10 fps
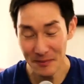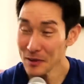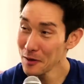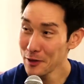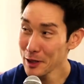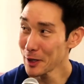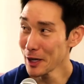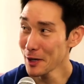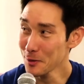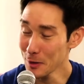Figuring
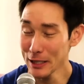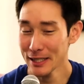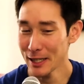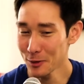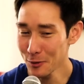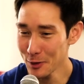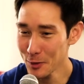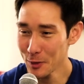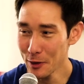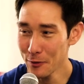out the race schedule for
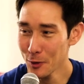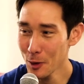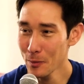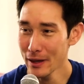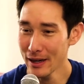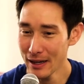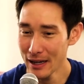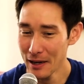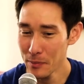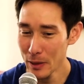24, but
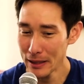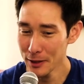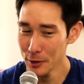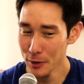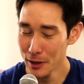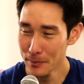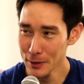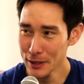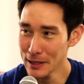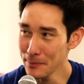I plan to do a couple
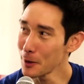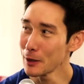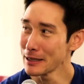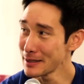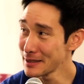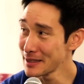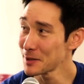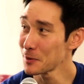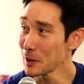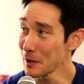skimo races
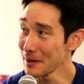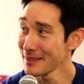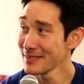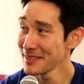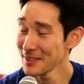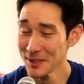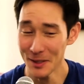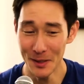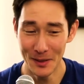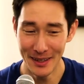this winter.
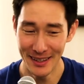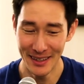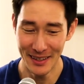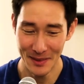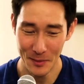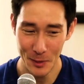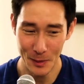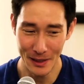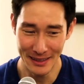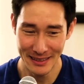So
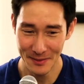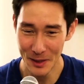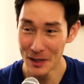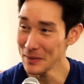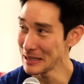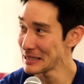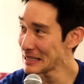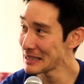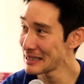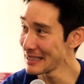we'll cut my
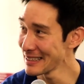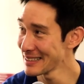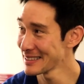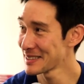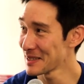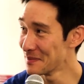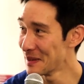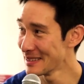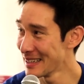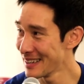teeth at some
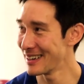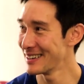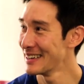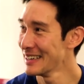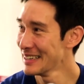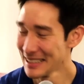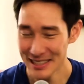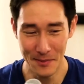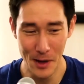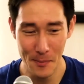
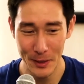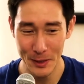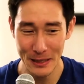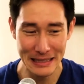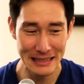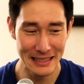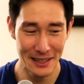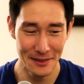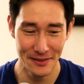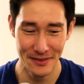uphill ski
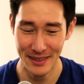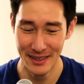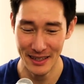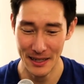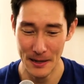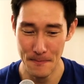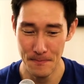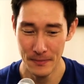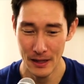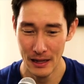stuff
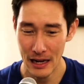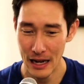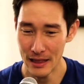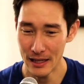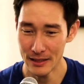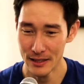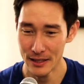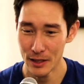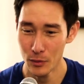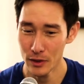and then
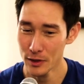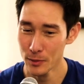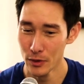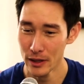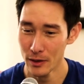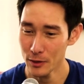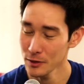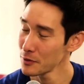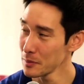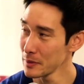see what the spring
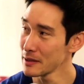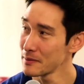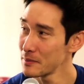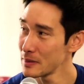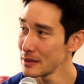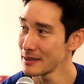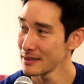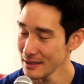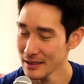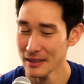holds for me. Yeah. But
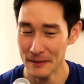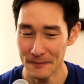yeah.